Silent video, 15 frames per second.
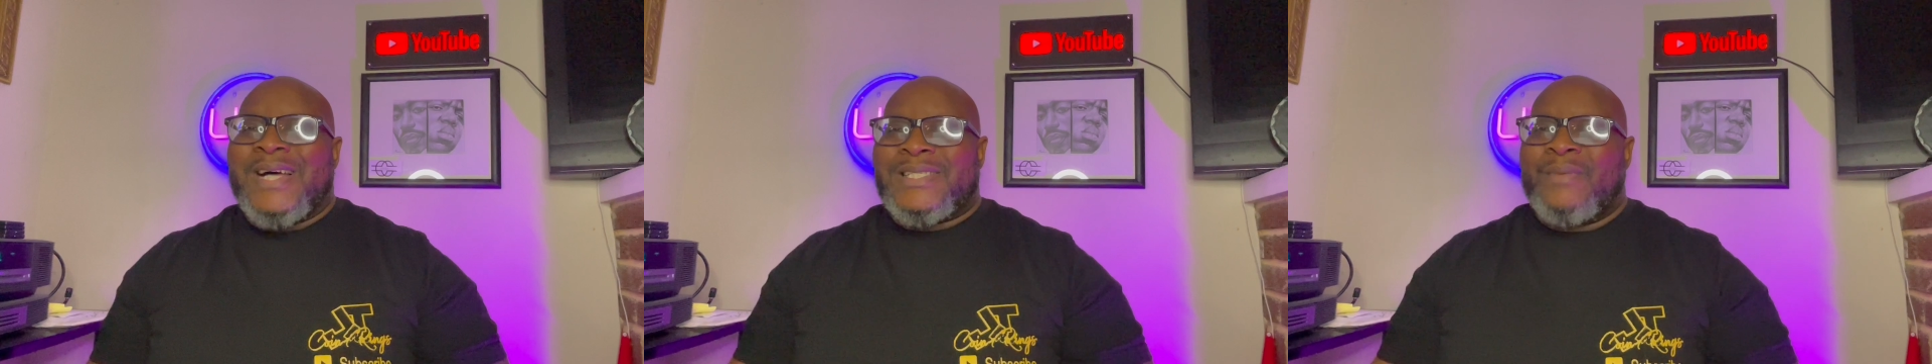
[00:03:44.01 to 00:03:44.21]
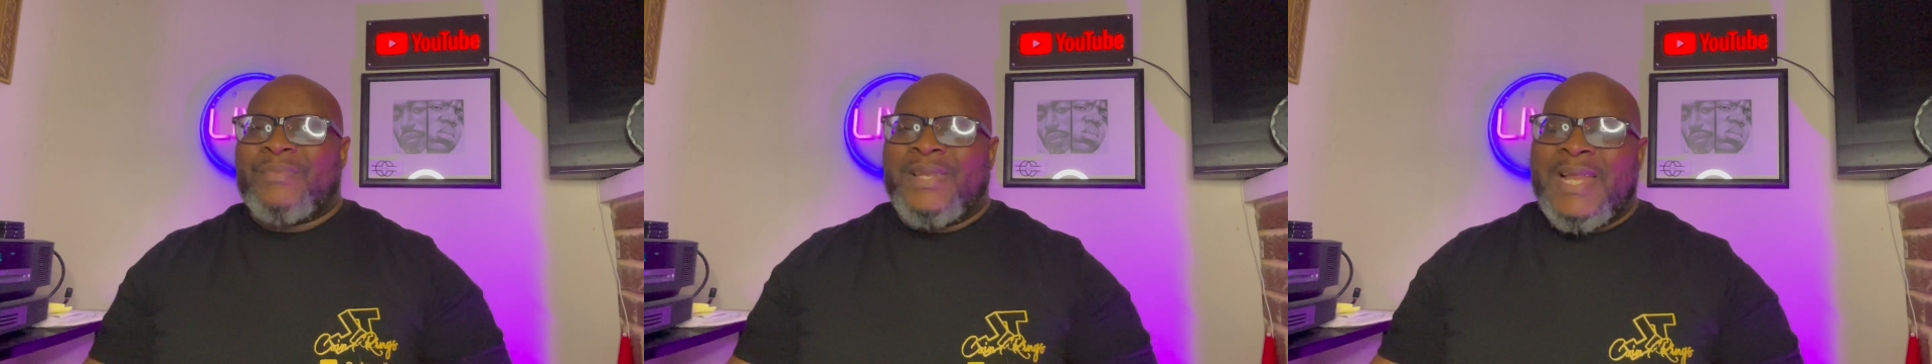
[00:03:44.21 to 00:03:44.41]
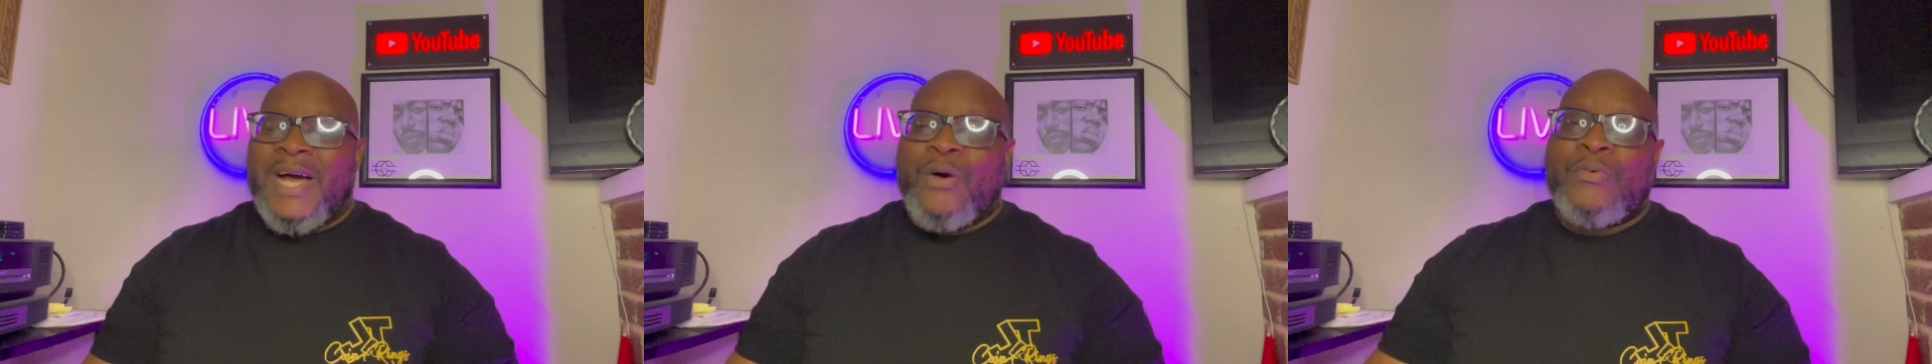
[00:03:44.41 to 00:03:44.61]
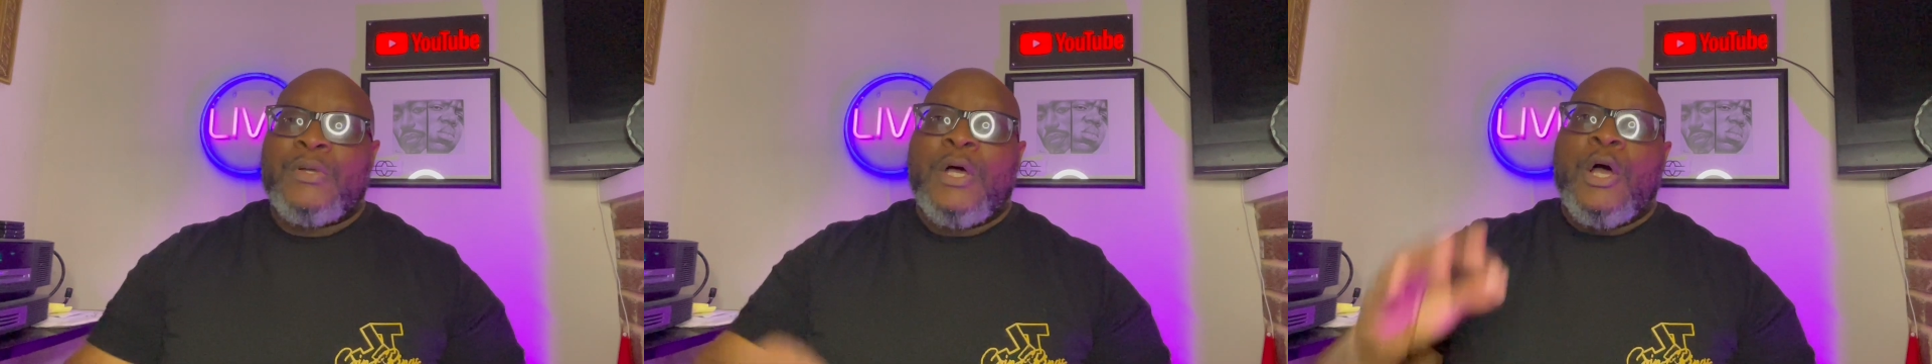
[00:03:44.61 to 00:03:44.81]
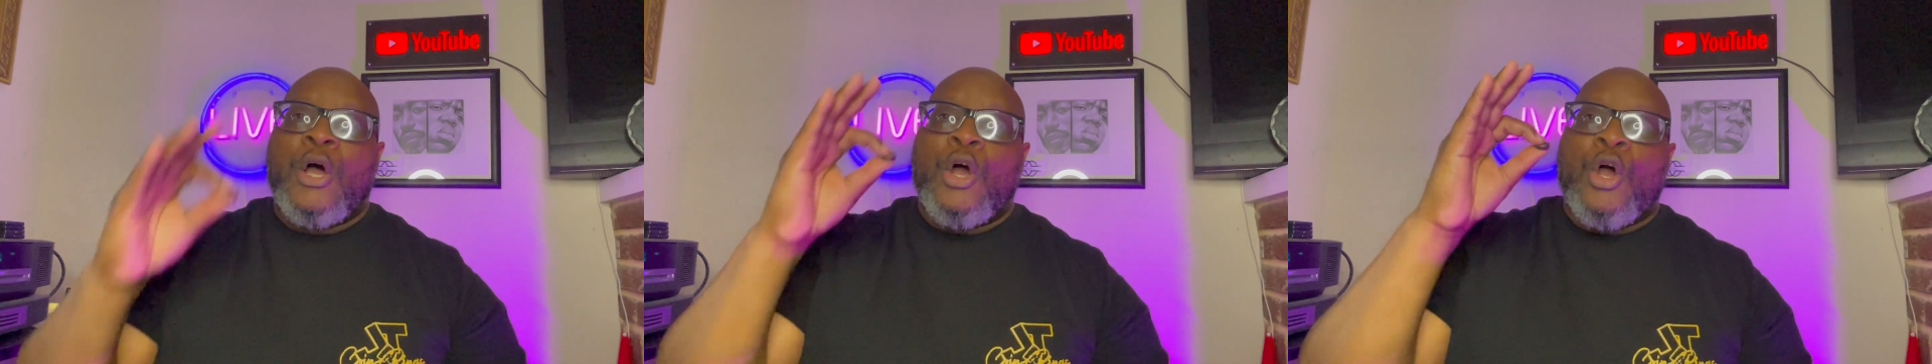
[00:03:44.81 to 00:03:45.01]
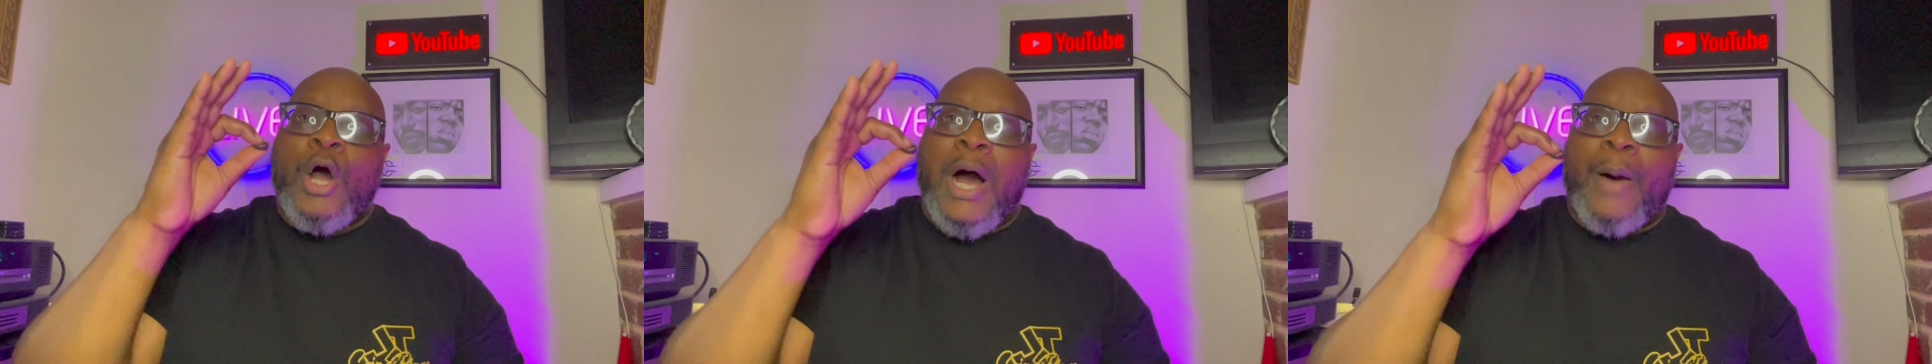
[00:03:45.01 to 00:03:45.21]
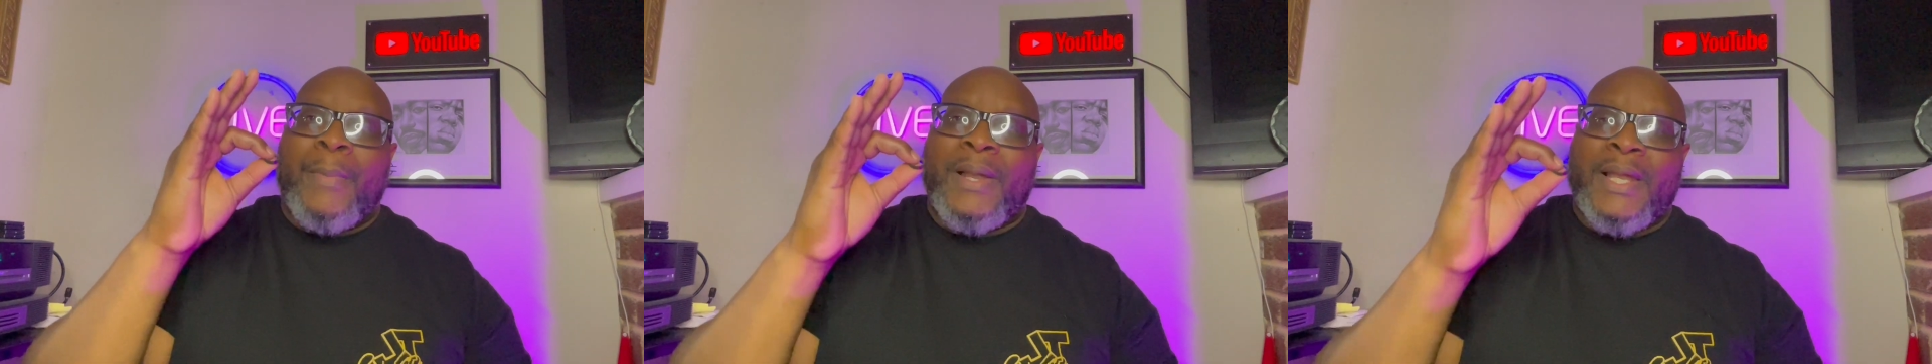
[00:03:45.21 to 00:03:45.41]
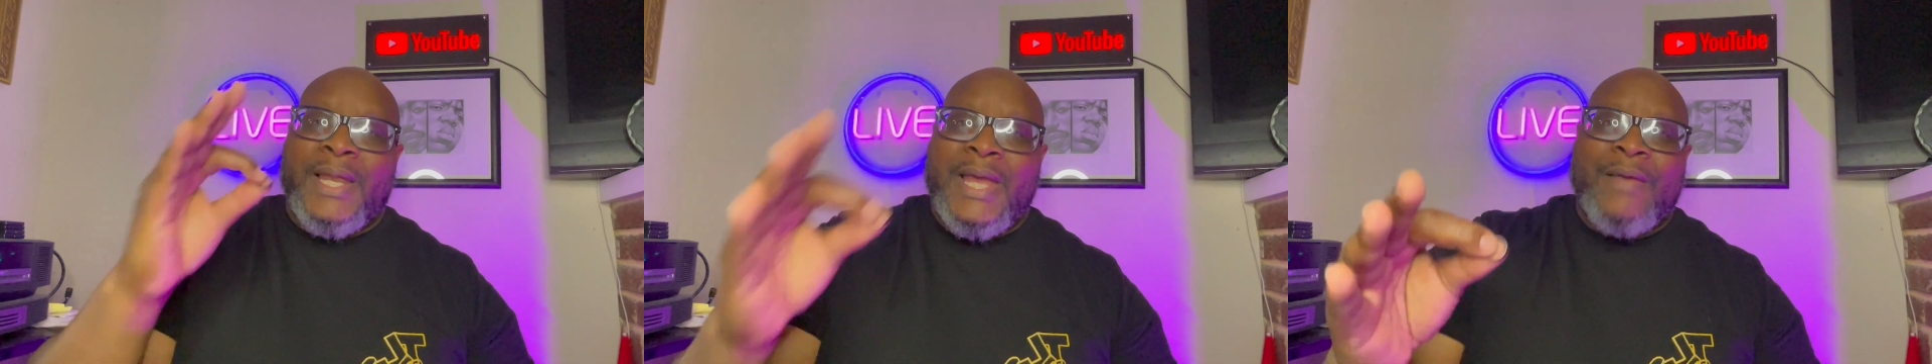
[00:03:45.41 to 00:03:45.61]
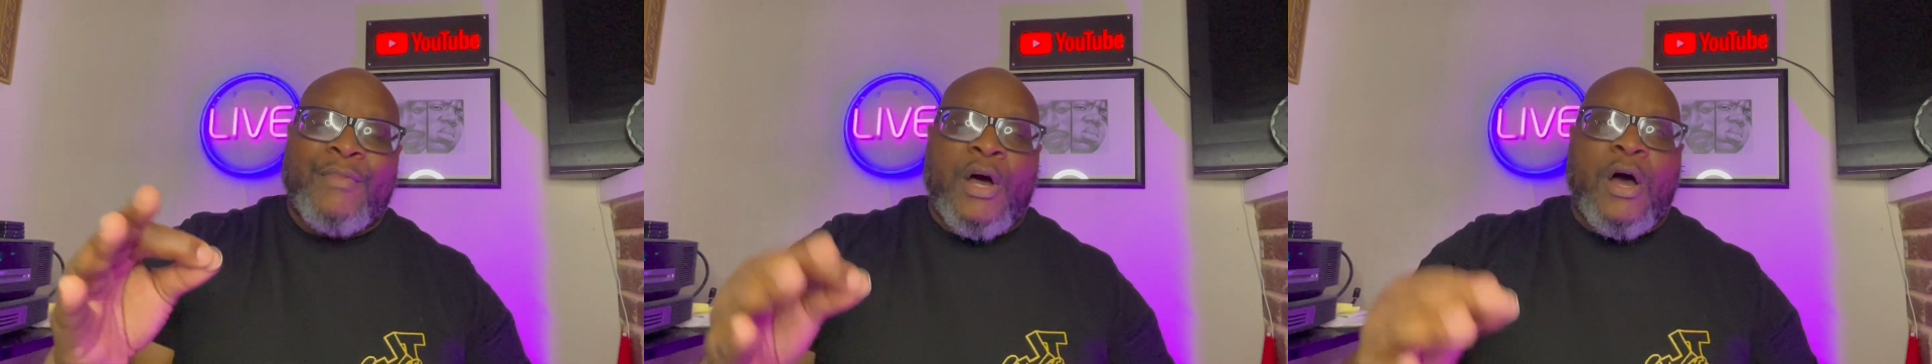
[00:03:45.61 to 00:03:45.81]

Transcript: something out, I'm gonna leave the